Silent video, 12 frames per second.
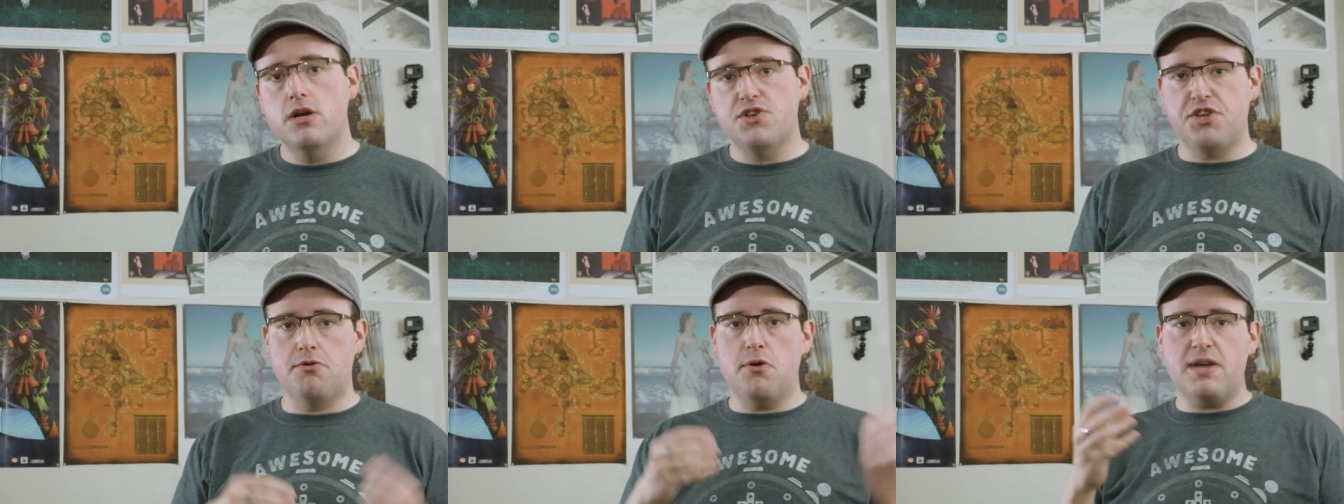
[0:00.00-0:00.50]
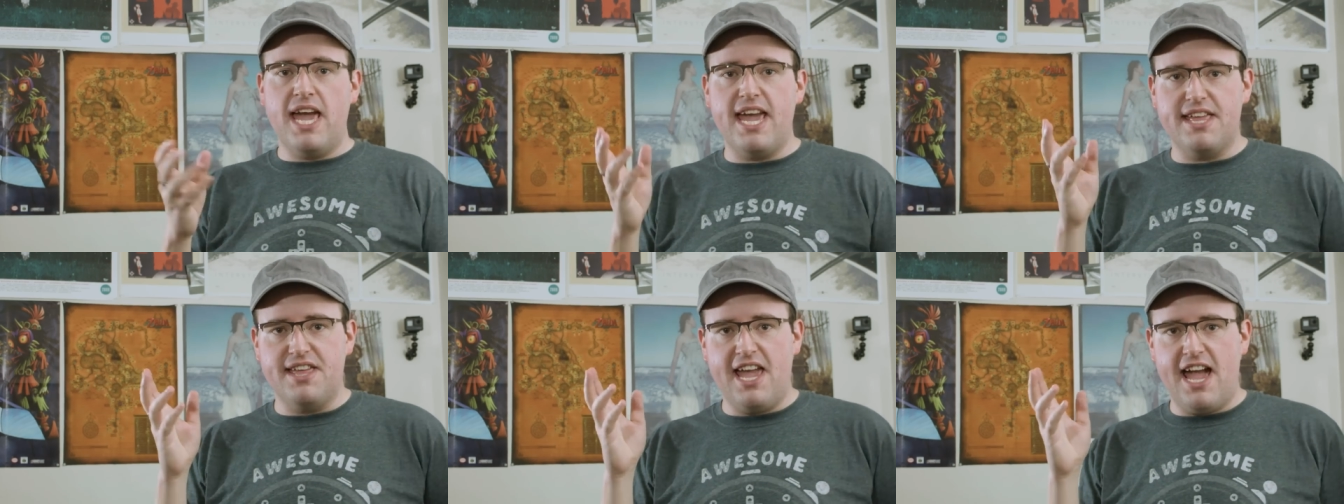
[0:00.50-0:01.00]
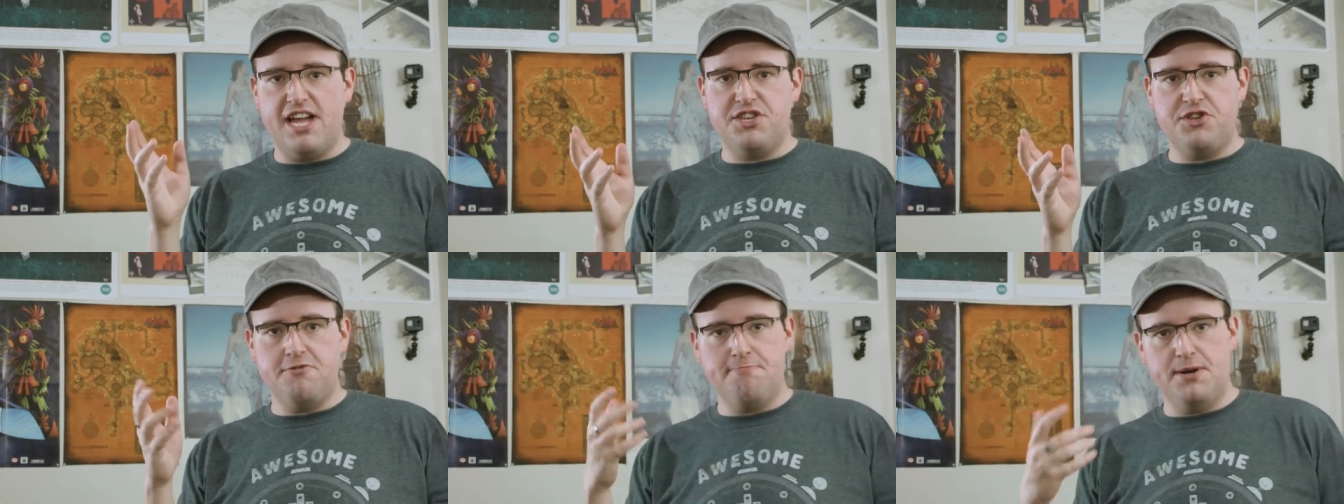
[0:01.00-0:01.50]
So, okay, they had
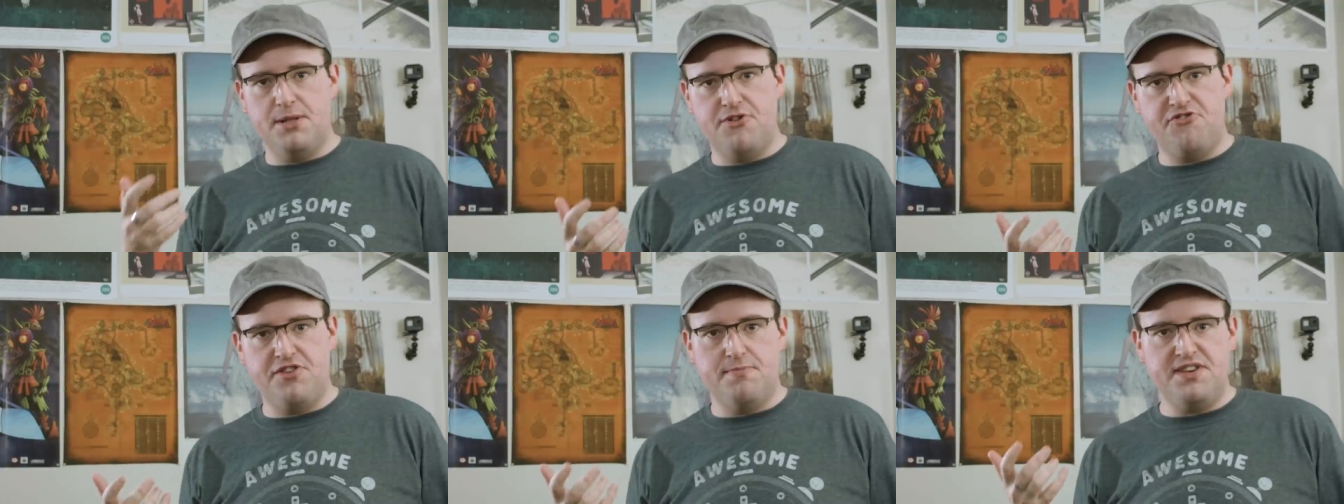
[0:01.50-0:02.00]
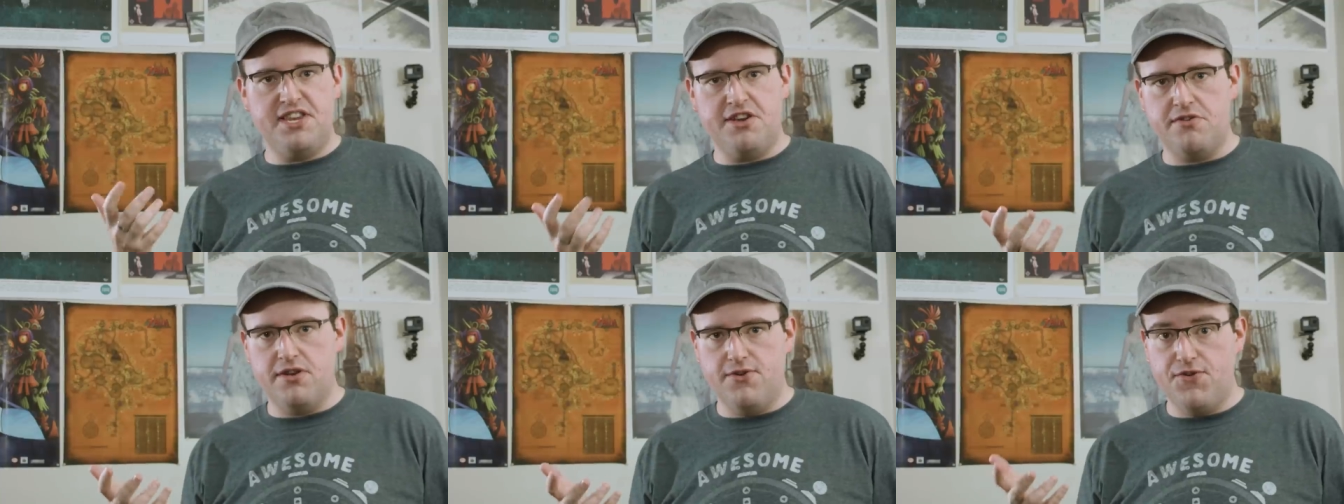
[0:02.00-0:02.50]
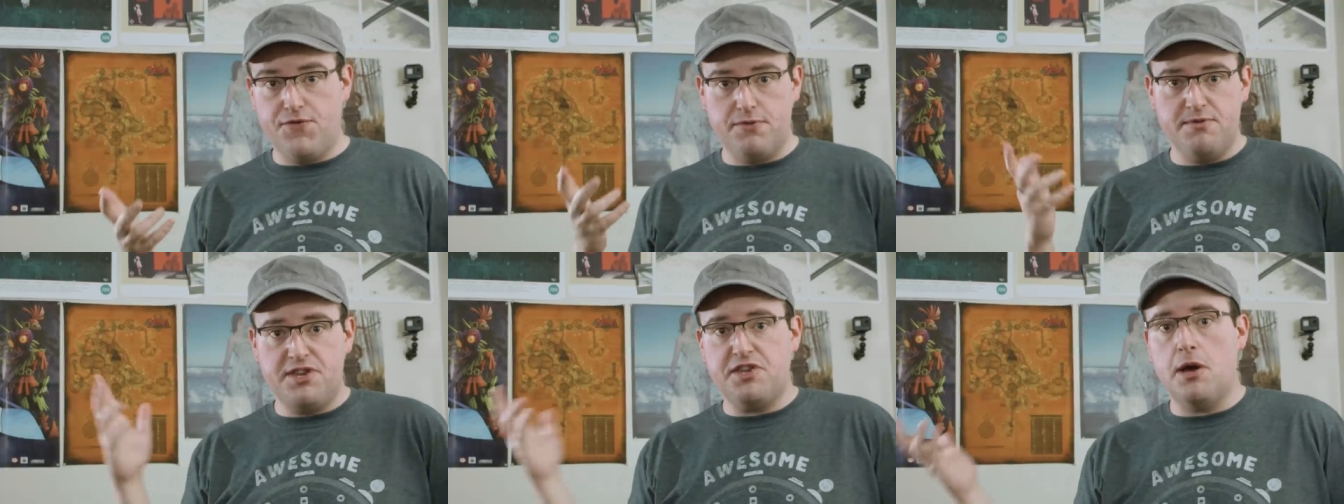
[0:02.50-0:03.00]
to pillage the materials
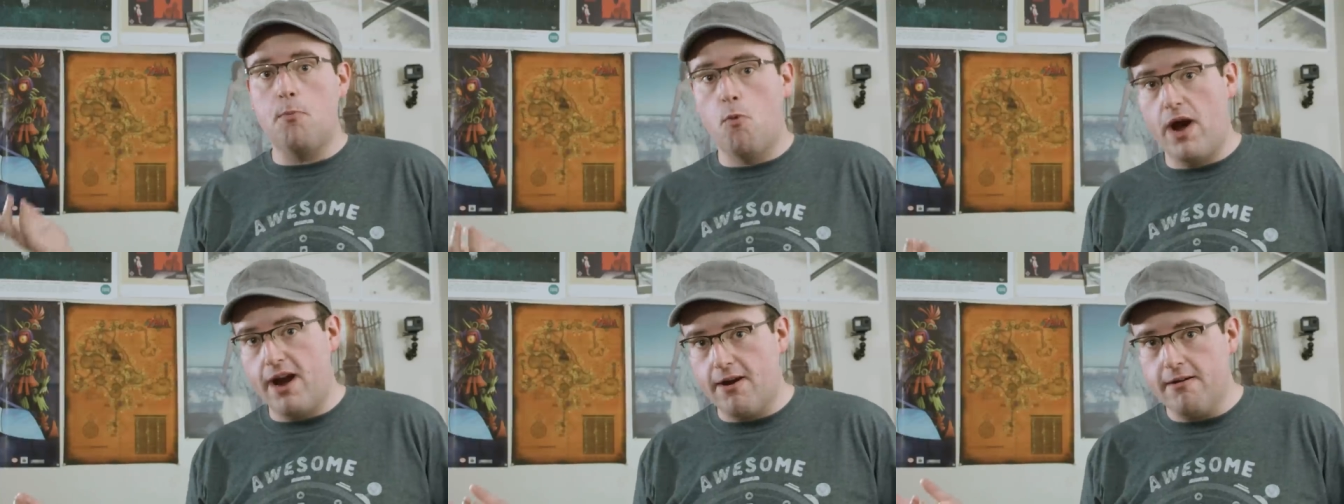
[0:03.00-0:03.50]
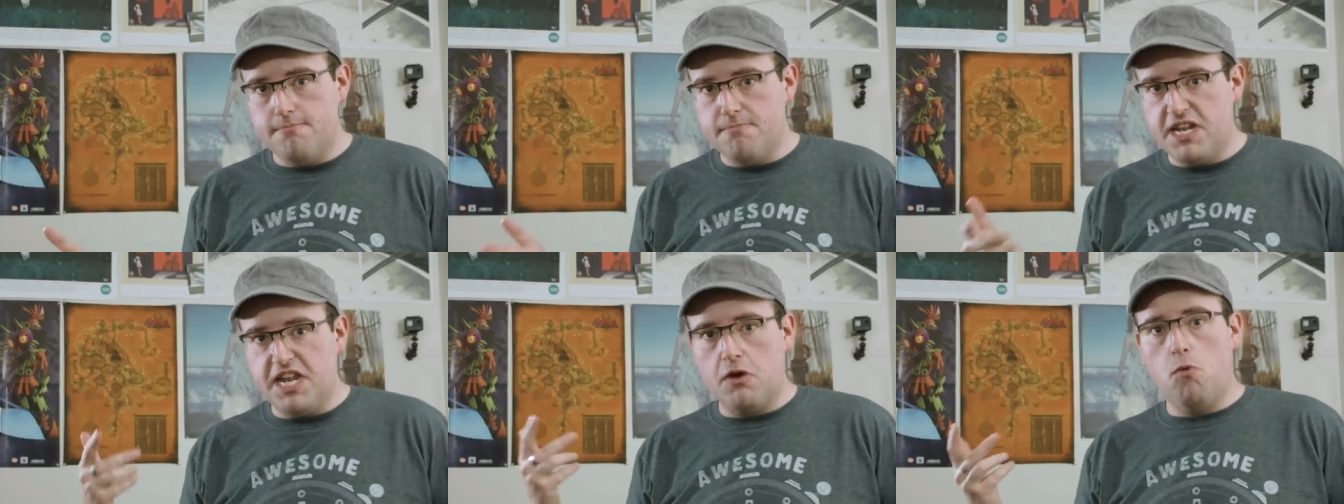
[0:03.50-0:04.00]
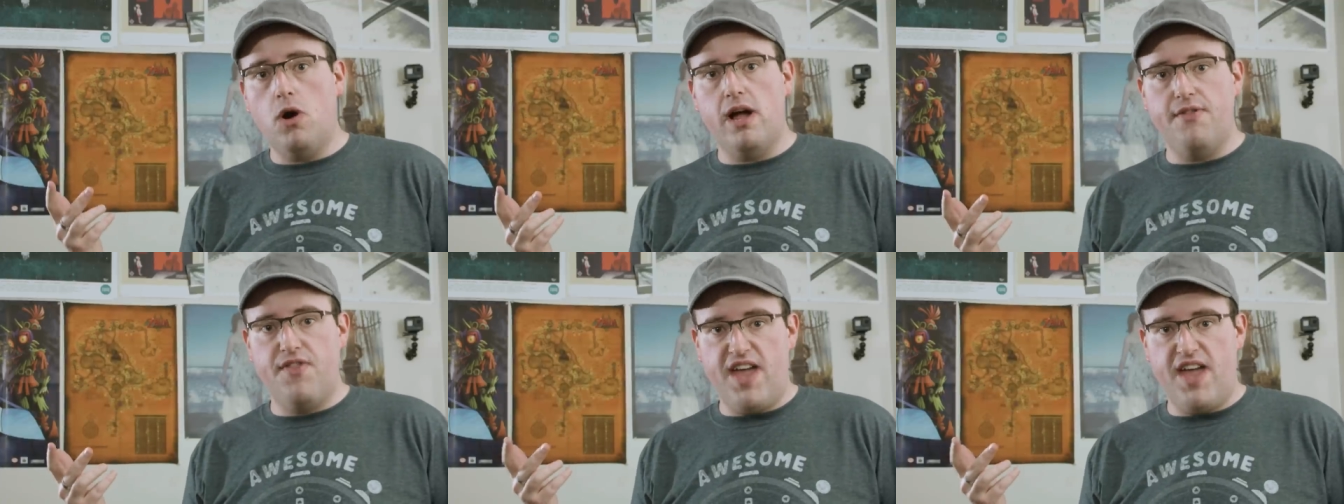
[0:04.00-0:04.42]
from somewhere, meaning what?